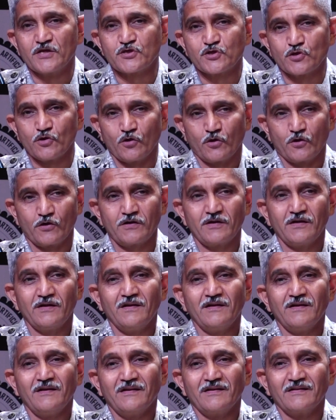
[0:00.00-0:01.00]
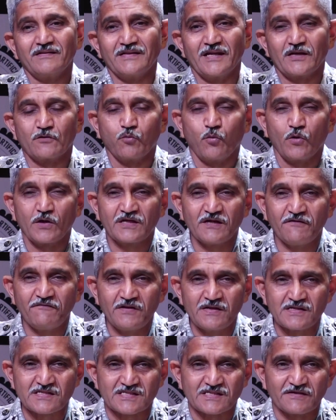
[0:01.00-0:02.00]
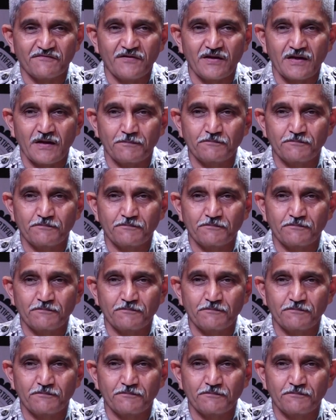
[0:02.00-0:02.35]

to ensure that whatever is